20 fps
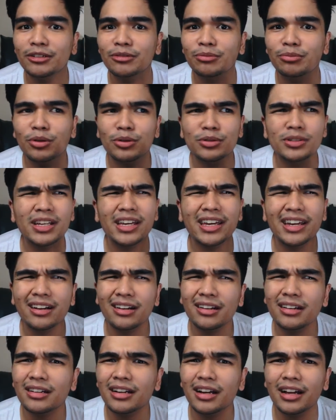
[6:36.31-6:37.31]
Yung Moza
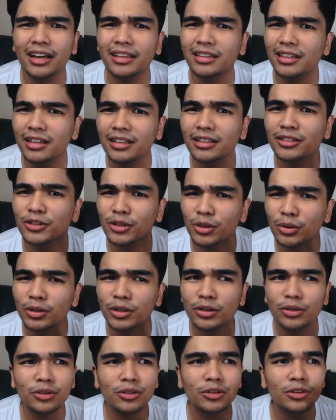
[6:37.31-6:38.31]
Air, I think so,
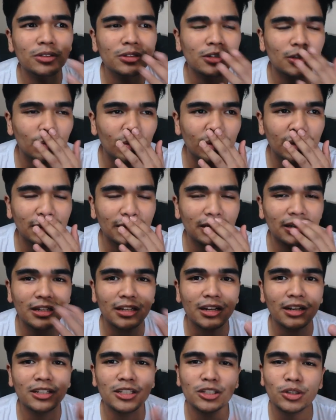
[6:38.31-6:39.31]
nandun yun sa twenty-three grand.